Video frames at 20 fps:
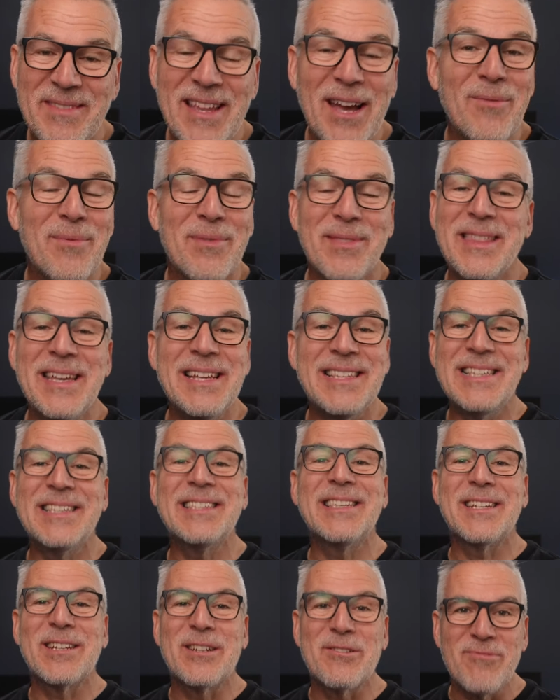Now, this
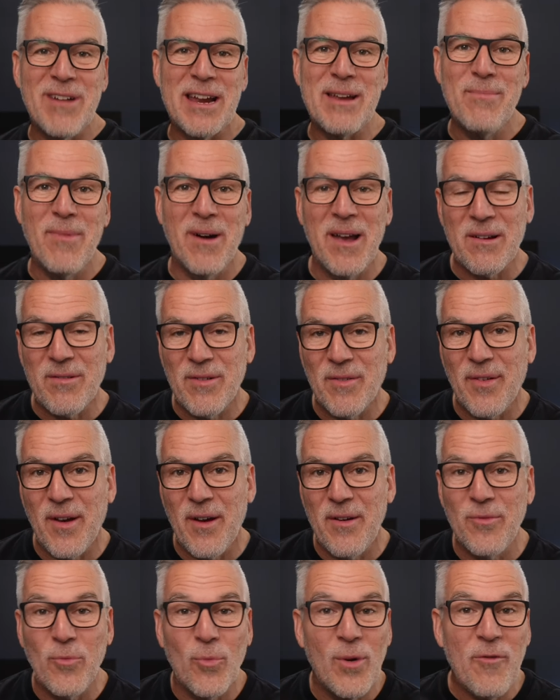is a great microphone.